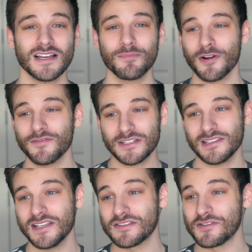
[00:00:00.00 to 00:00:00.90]
a
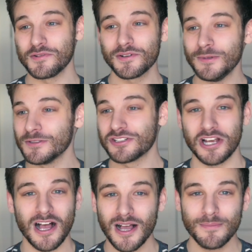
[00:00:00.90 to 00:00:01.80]
perfectly suitable
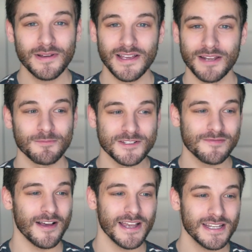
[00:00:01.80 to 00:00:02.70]
job and was
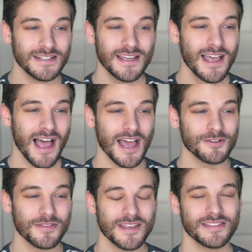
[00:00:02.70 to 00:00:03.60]
fine, I
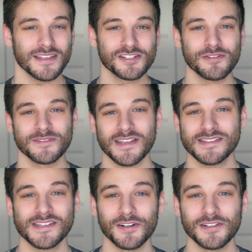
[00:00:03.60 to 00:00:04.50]
don't think that she was
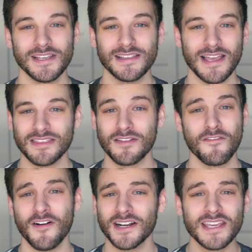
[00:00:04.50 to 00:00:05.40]
necessarily like the
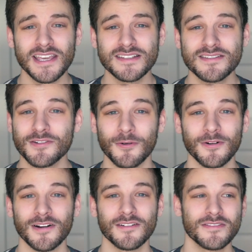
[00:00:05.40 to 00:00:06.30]
funniest
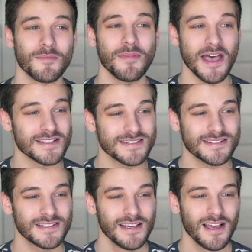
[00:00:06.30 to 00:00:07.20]
or the
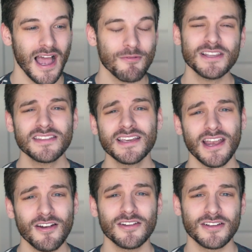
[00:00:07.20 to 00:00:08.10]
best. I really think
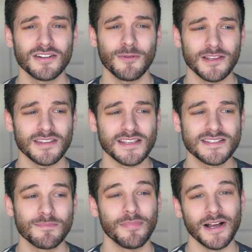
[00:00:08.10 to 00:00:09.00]
Ariel could have won
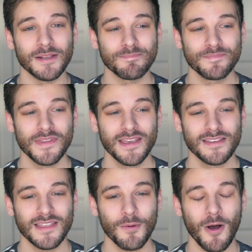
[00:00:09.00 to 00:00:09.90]
this, but
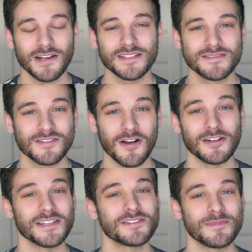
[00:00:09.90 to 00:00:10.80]
they wanted
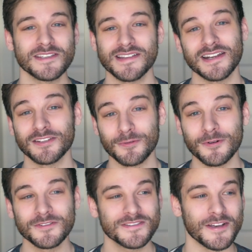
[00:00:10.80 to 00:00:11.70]
Scarlett to be assigning the
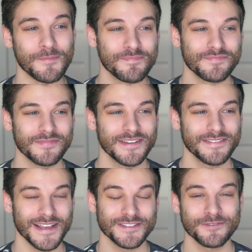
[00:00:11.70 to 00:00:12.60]
roles, so
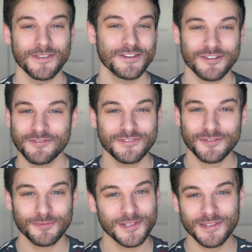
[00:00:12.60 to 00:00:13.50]
that's who they chose
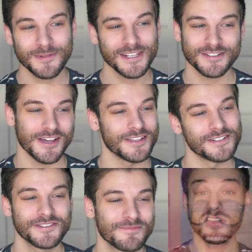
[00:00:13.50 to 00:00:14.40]
to win the mini challenge.